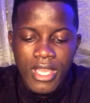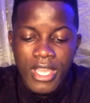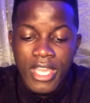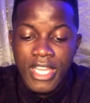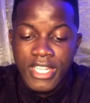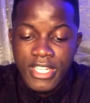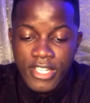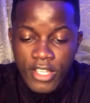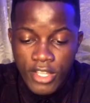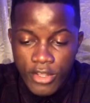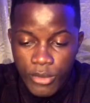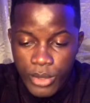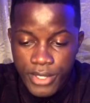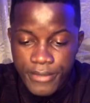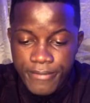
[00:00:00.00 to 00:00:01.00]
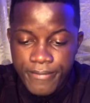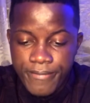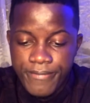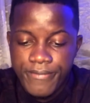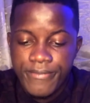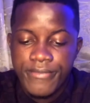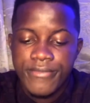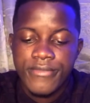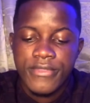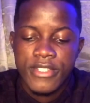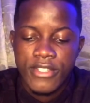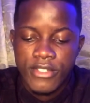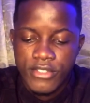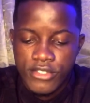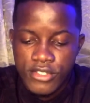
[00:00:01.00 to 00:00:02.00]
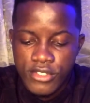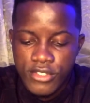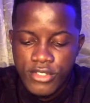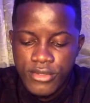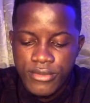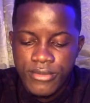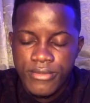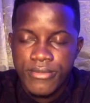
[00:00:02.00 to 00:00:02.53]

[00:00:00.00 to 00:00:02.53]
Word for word: and another one. Continue.